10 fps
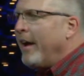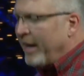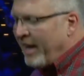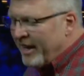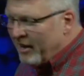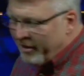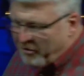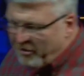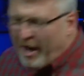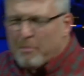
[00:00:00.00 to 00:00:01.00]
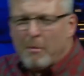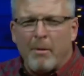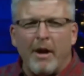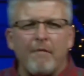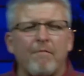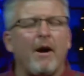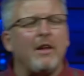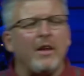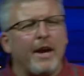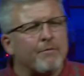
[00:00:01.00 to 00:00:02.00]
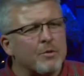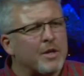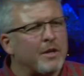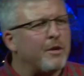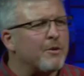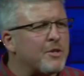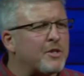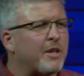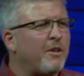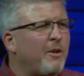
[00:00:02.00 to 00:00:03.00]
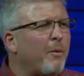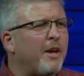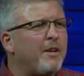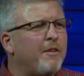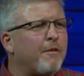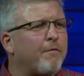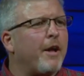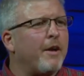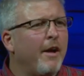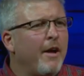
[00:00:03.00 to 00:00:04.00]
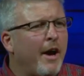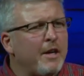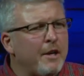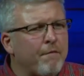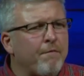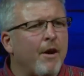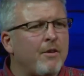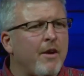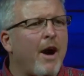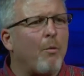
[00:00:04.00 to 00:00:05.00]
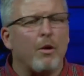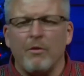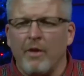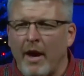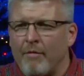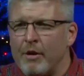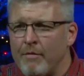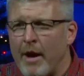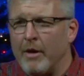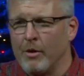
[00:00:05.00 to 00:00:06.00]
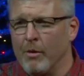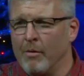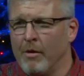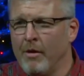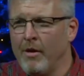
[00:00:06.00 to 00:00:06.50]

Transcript: He kind of looks at them a bit. Finally, after 10 years, he said, You know what? I need, to find, I need to find out whether they have any value.